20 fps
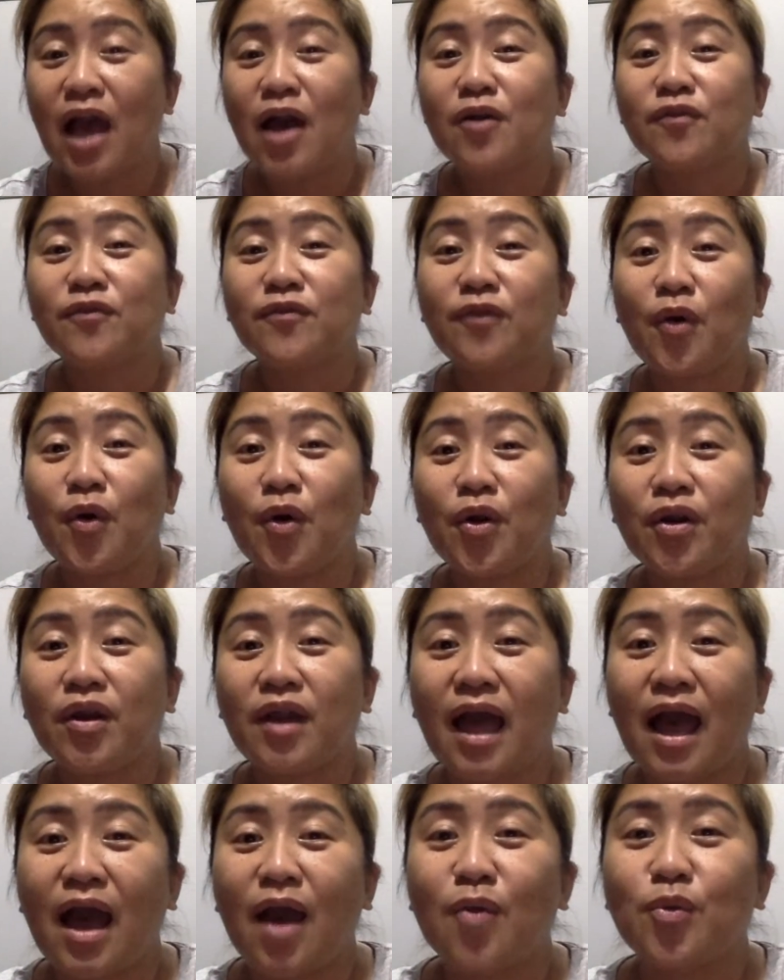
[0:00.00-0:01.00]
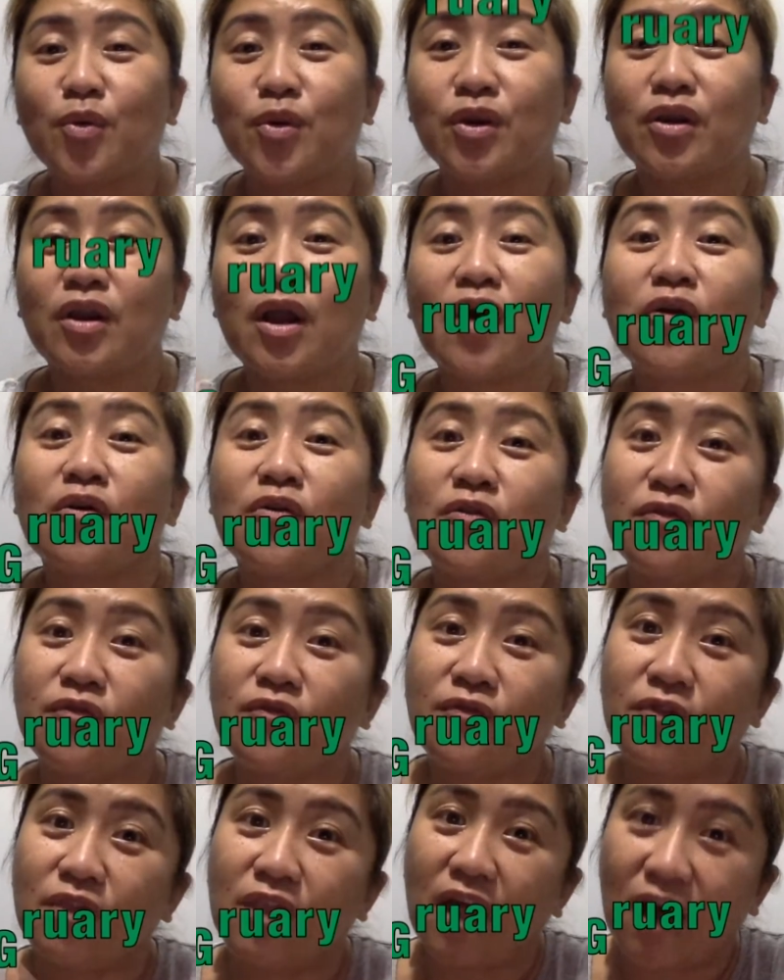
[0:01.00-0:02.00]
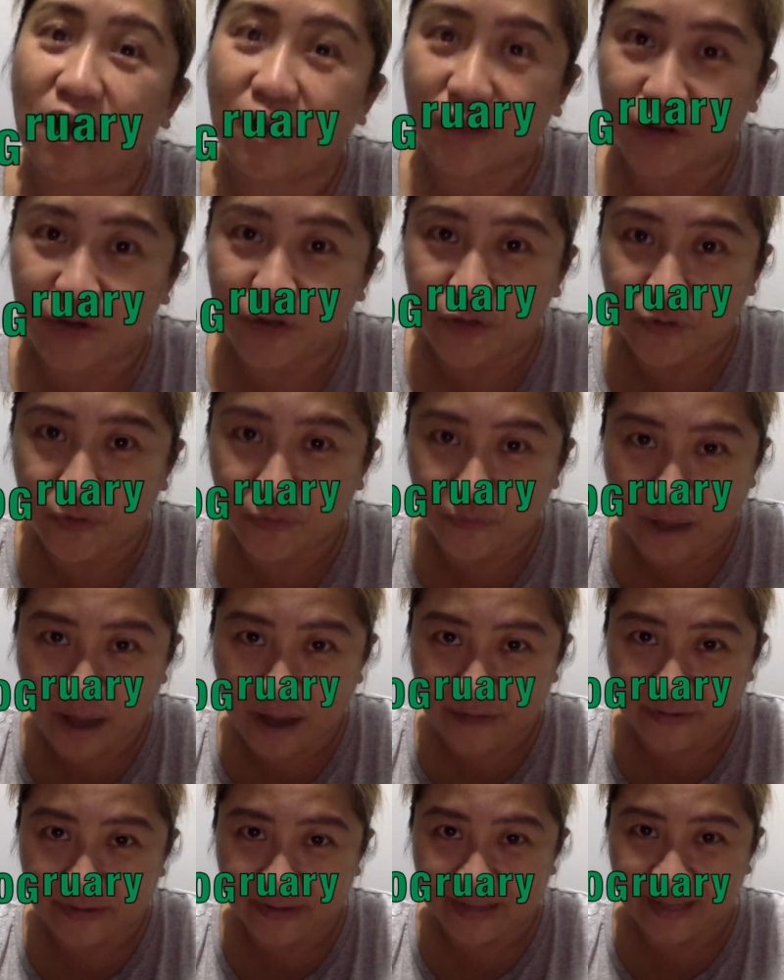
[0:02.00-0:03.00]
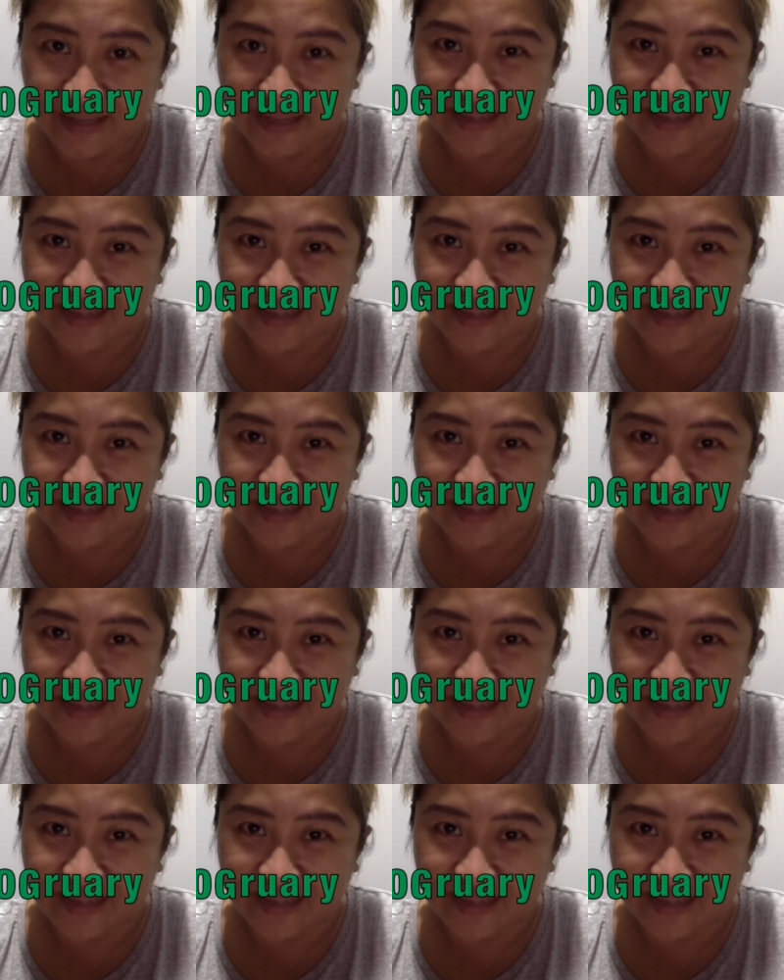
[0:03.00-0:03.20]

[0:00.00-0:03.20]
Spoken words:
for our vlogurary.